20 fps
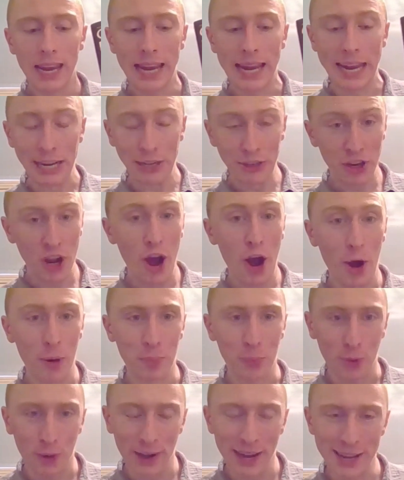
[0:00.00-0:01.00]

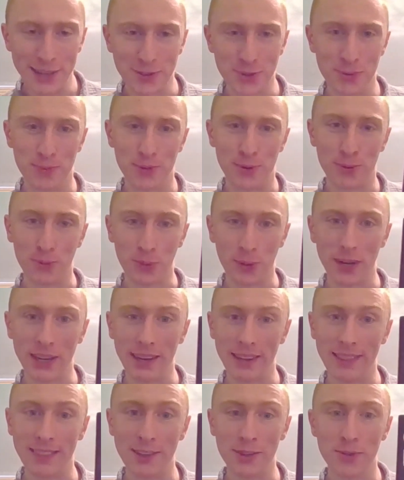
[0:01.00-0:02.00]
incomprehensible,
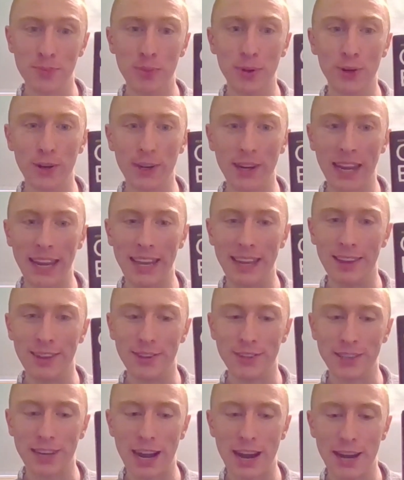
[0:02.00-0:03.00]
really. This book
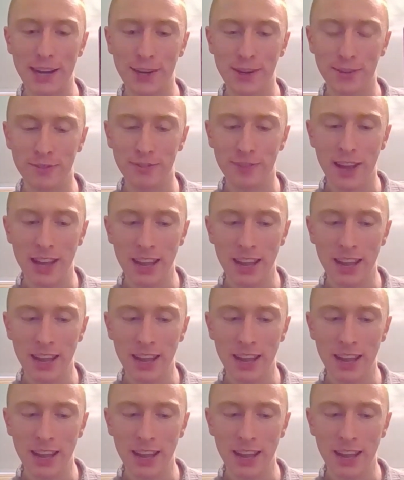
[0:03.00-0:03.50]
is kind of